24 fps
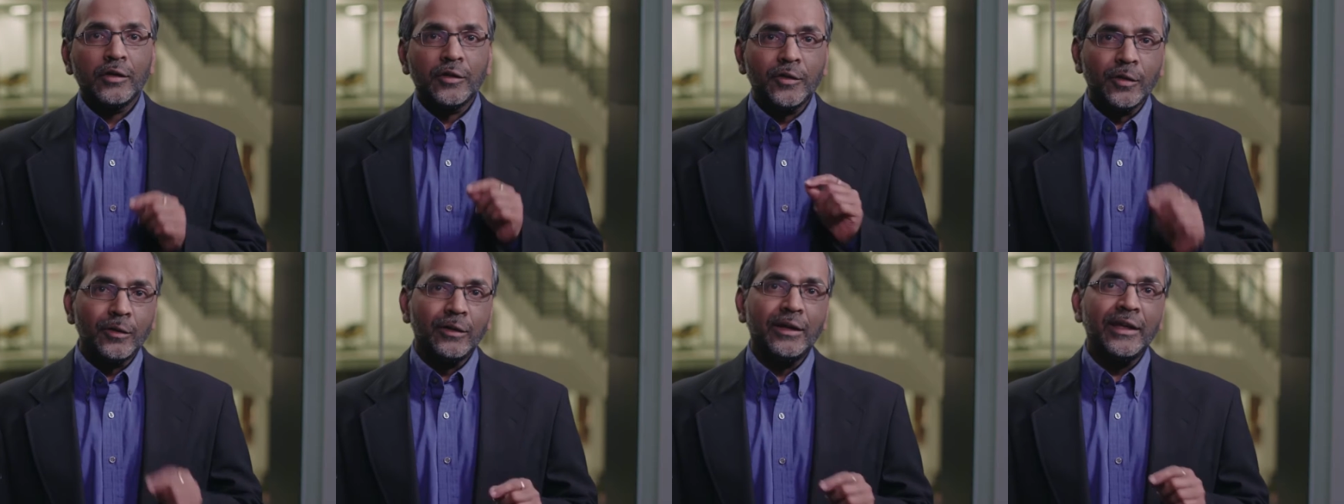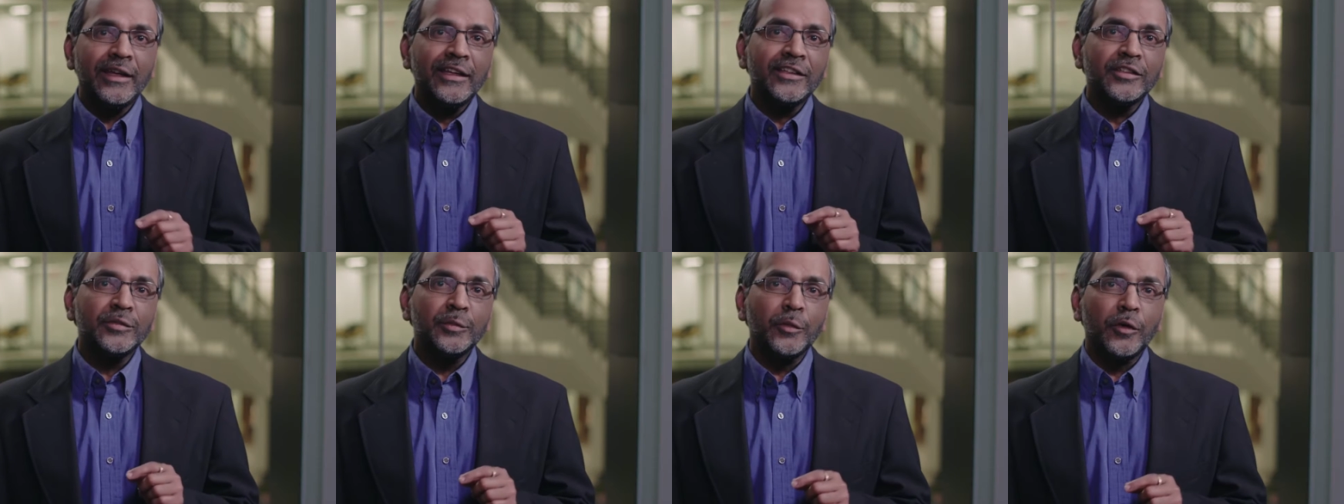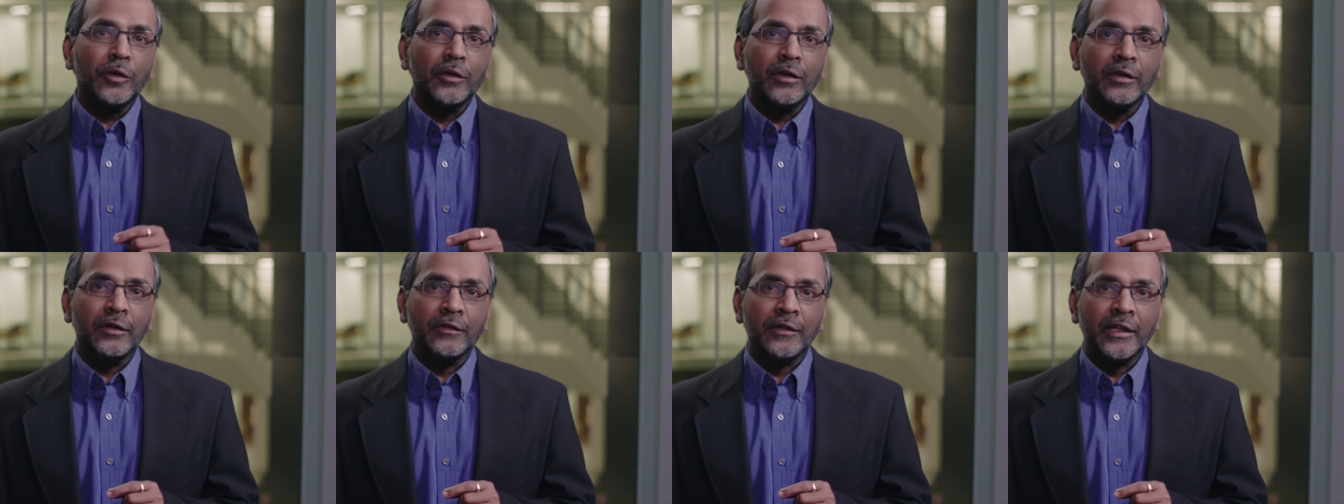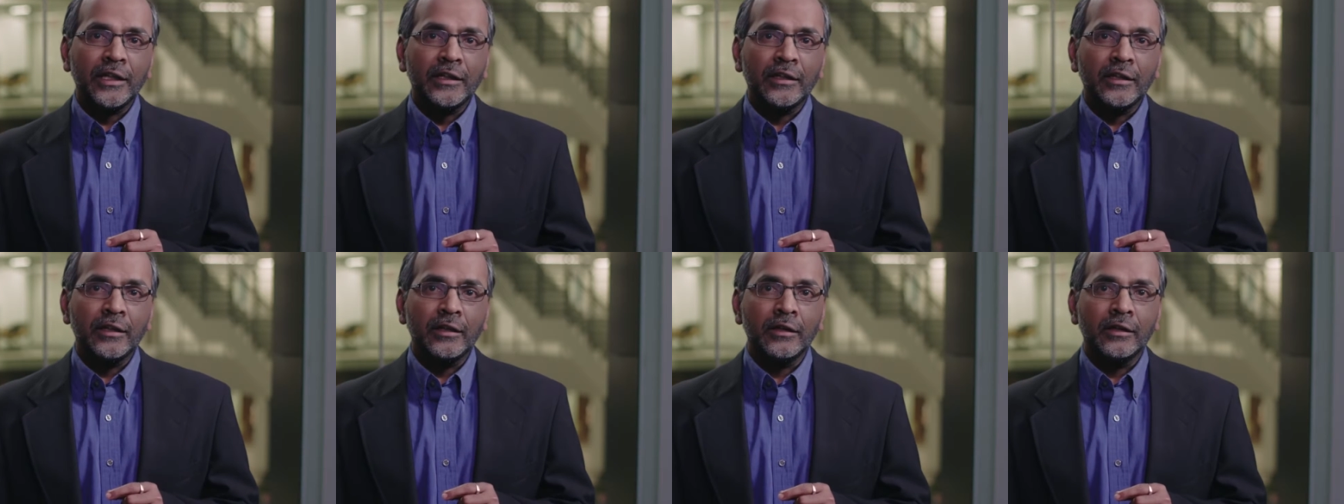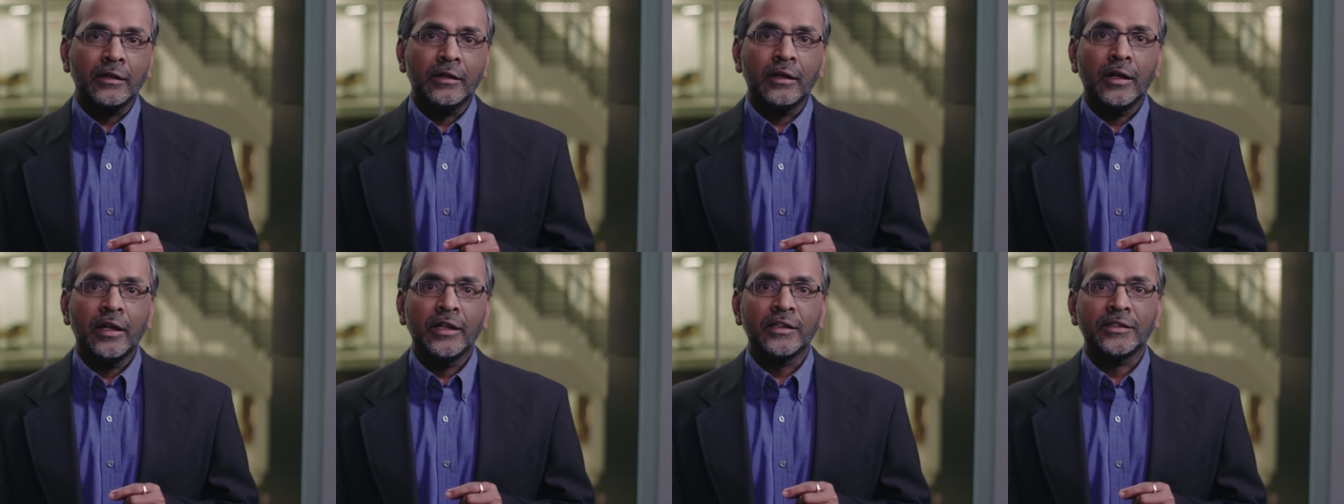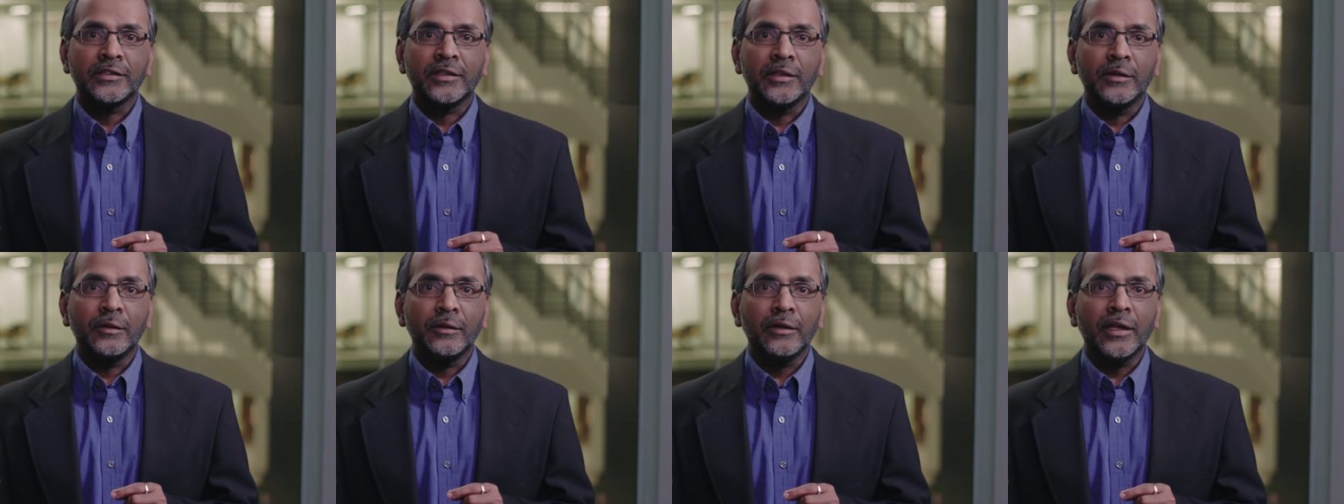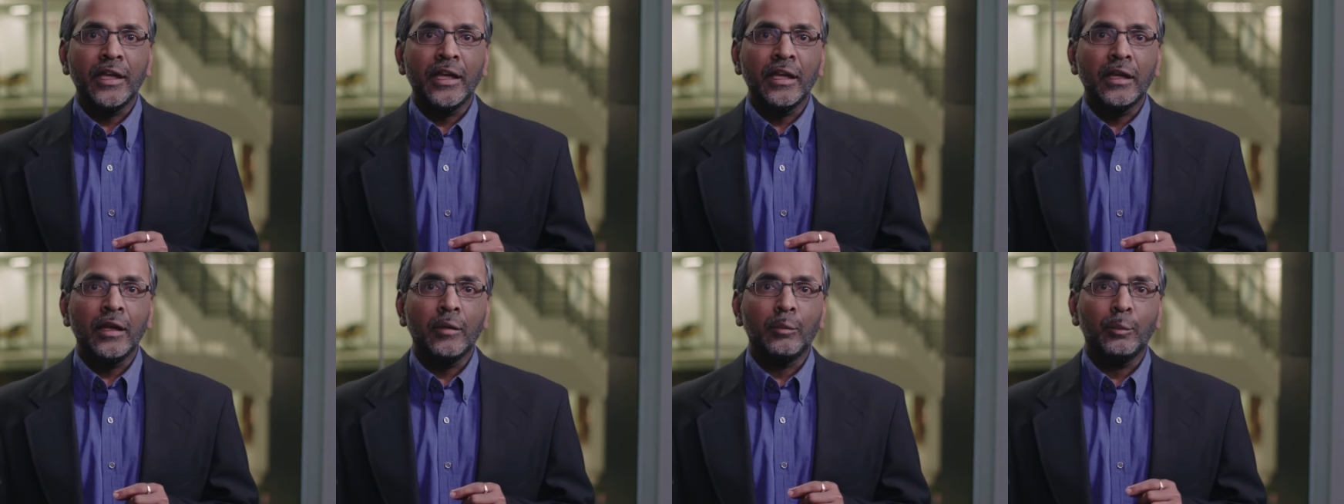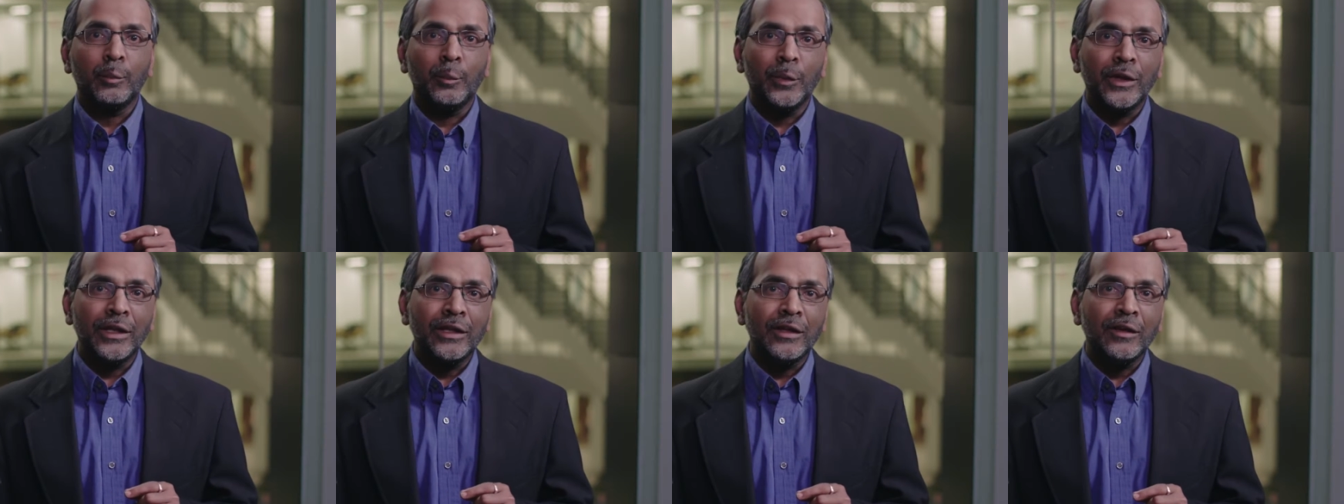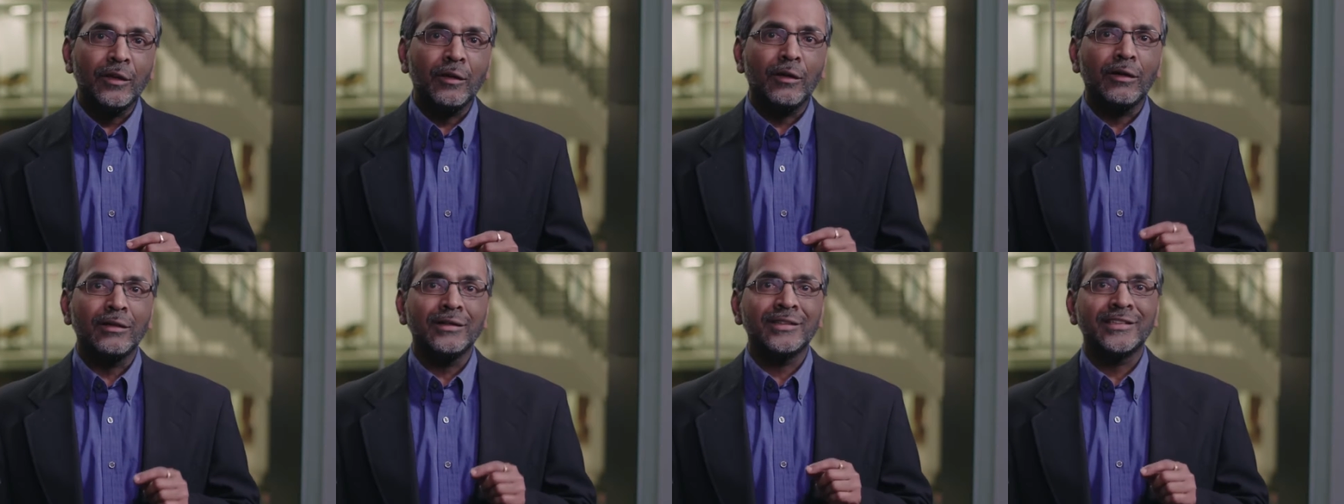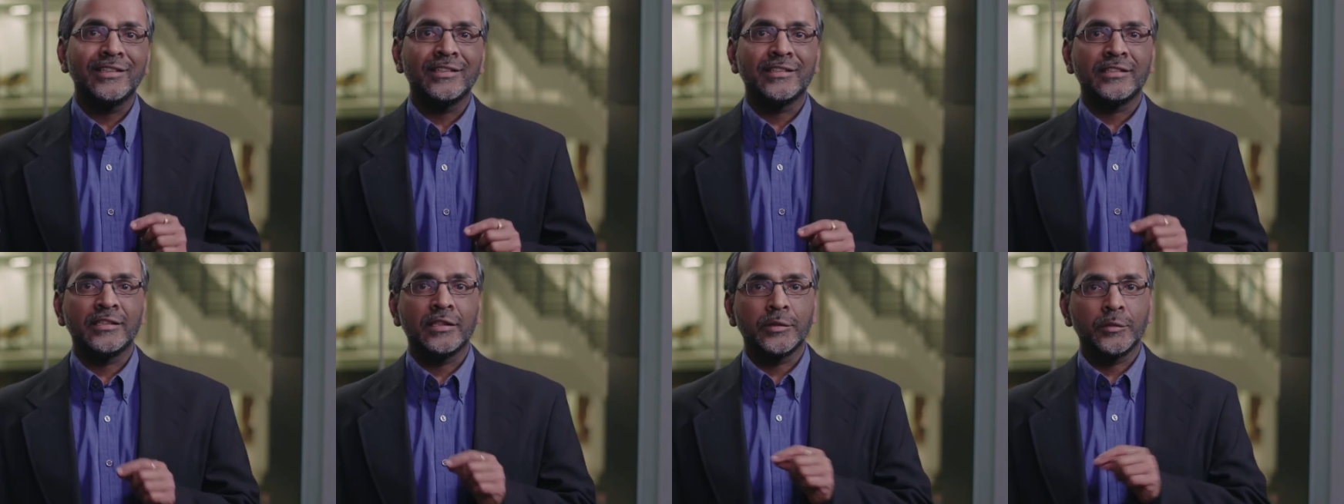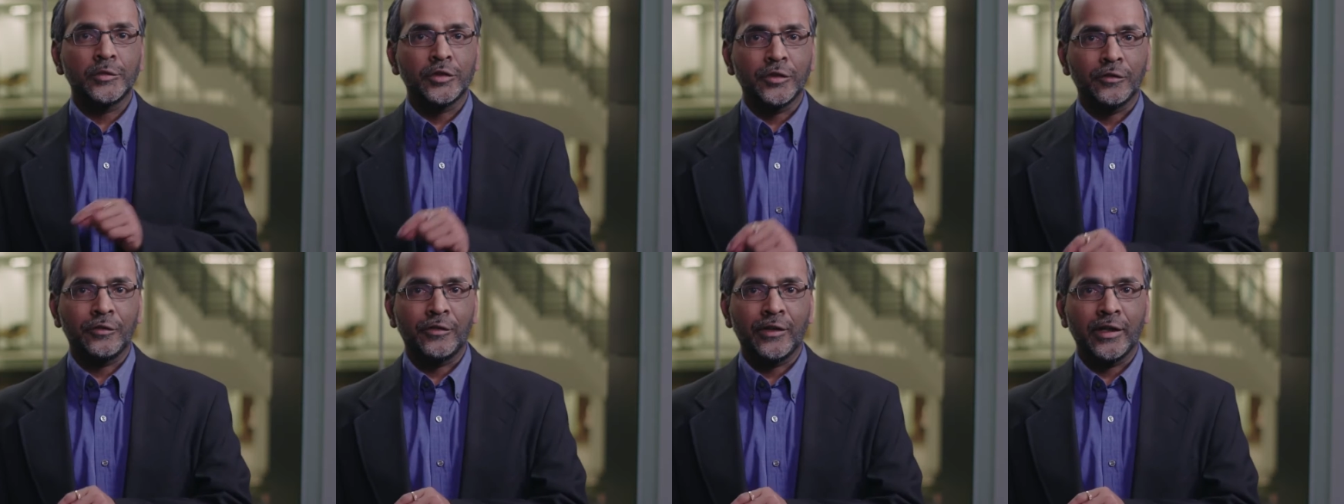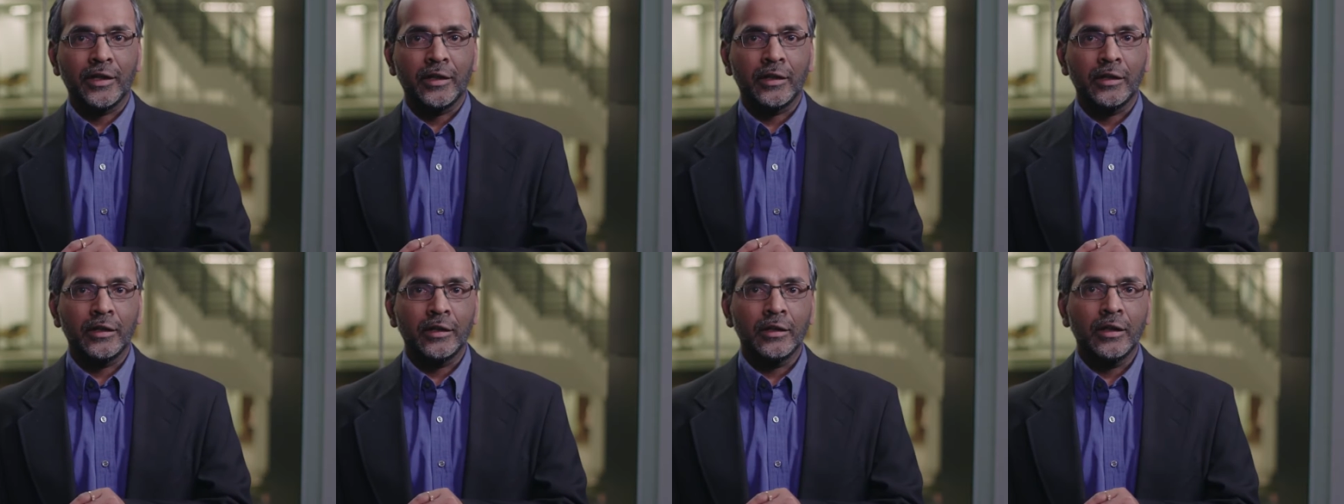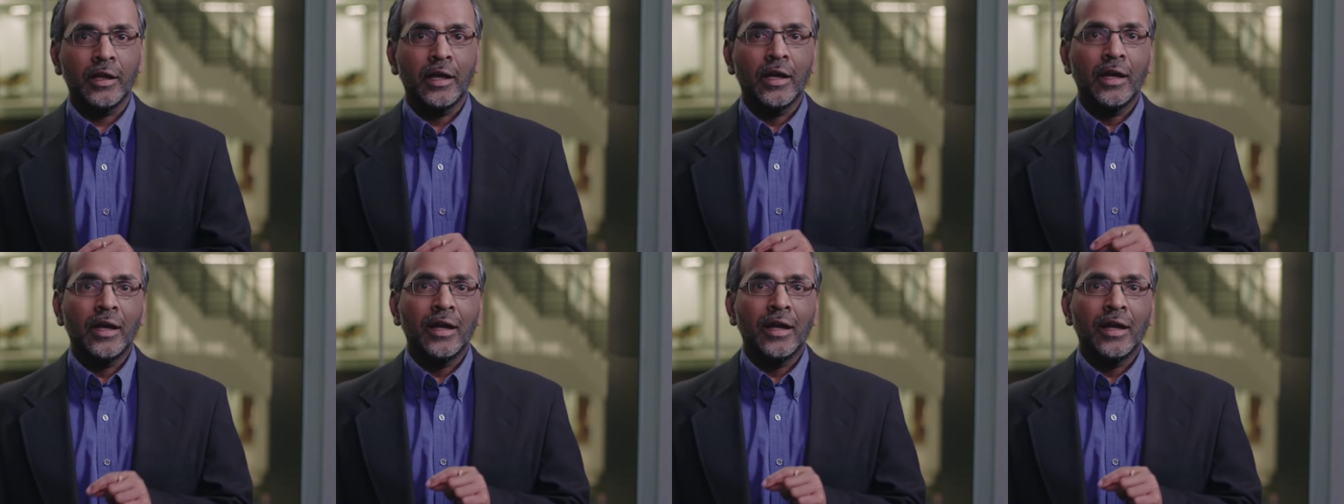Today's modern retailer is looking beyond systems of record